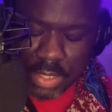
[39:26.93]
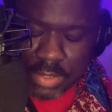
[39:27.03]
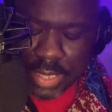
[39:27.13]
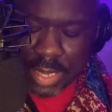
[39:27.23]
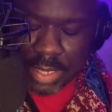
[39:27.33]

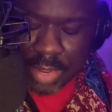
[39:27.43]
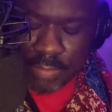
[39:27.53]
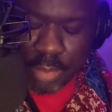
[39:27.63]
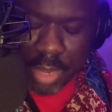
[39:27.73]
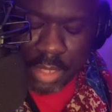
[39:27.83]
Sandy
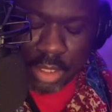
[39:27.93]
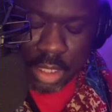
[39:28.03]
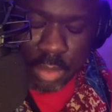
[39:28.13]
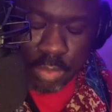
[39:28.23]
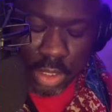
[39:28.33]
never bothered
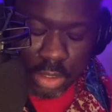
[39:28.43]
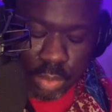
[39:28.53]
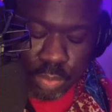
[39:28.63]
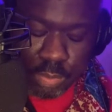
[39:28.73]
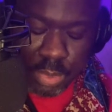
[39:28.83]
anyone,
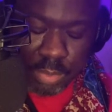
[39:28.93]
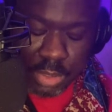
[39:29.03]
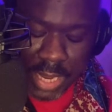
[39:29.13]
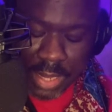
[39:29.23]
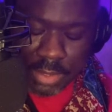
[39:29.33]
so when people
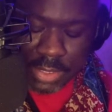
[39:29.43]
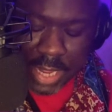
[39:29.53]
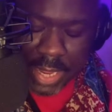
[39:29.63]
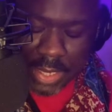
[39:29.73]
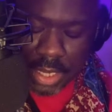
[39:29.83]
sat
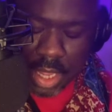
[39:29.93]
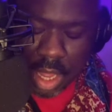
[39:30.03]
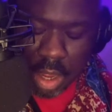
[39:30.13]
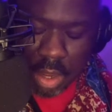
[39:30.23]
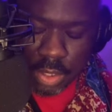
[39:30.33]
outside
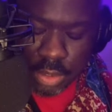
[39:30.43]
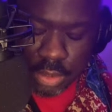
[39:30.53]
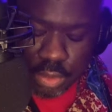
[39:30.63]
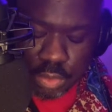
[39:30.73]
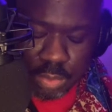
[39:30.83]
on their
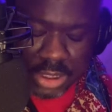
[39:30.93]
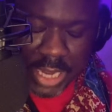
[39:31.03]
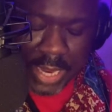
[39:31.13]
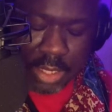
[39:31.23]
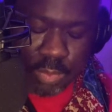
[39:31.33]
stoops
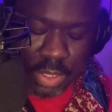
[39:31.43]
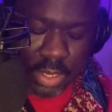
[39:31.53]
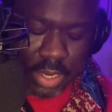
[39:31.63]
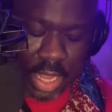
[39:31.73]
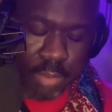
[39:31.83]
chatting with their
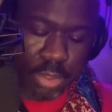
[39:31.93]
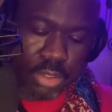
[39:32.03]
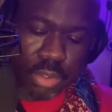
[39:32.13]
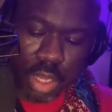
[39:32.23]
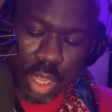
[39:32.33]
neighbors
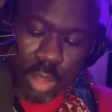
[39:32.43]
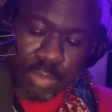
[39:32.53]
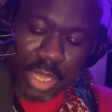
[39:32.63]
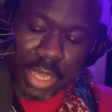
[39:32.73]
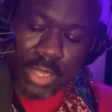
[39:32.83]
or
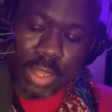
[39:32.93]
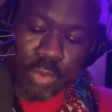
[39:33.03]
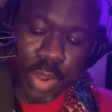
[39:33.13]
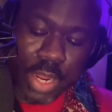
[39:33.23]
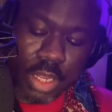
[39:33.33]
playing their
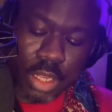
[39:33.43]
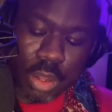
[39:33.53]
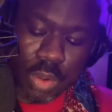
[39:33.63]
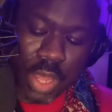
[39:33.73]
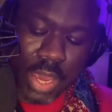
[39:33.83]

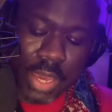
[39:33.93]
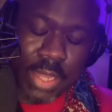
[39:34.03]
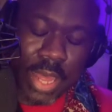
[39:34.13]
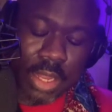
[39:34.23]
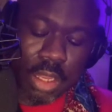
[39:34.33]
radio, and
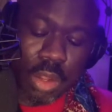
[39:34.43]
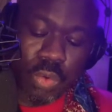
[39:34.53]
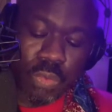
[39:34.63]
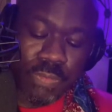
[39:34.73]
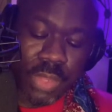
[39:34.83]
that
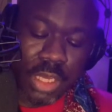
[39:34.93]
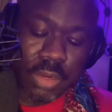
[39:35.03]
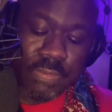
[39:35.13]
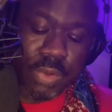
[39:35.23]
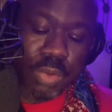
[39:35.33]
lone figure
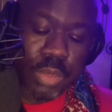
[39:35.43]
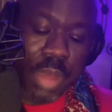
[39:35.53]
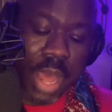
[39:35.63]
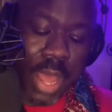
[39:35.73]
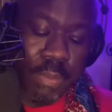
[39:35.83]
floated
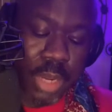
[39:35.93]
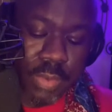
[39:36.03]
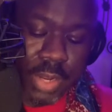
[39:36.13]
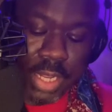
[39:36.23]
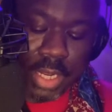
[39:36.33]
by
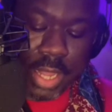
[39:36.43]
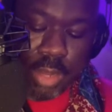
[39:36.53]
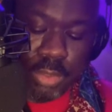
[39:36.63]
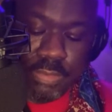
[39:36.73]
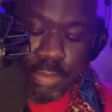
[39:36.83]
muttering in a
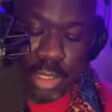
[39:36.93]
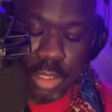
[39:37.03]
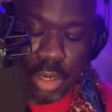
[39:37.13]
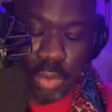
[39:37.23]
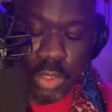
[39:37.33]
language
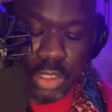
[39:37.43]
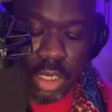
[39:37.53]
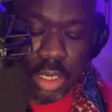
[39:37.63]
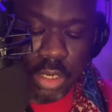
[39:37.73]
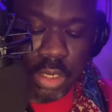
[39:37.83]
familiar only to
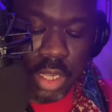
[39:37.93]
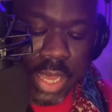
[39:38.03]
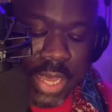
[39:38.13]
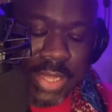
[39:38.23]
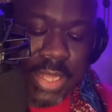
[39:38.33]
her,
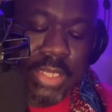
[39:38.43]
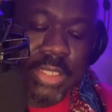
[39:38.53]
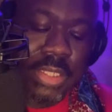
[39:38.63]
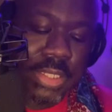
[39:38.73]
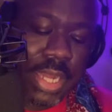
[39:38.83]
they
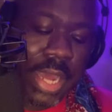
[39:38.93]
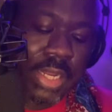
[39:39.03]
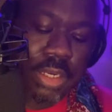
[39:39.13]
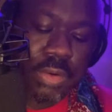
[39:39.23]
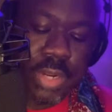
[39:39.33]
just
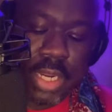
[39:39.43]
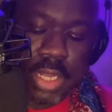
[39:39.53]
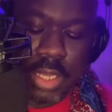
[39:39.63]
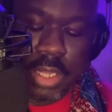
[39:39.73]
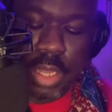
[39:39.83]
nodded a greeting
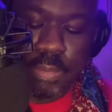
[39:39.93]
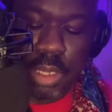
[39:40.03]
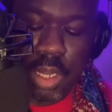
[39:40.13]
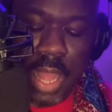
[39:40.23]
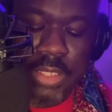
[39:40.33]
and kept
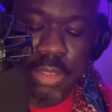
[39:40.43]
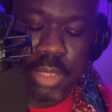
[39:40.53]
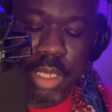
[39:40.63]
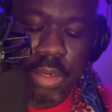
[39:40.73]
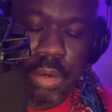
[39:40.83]
on
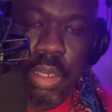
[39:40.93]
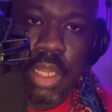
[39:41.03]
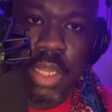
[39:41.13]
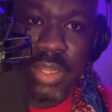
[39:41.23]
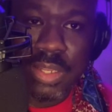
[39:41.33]
gossiping or
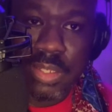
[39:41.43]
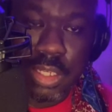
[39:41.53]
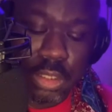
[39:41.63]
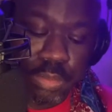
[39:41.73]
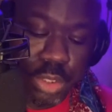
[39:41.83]
listening
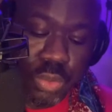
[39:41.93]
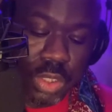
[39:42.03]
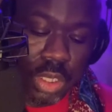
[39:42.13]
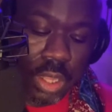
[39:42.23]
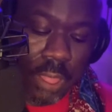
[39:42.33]
to
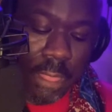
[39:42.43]
music.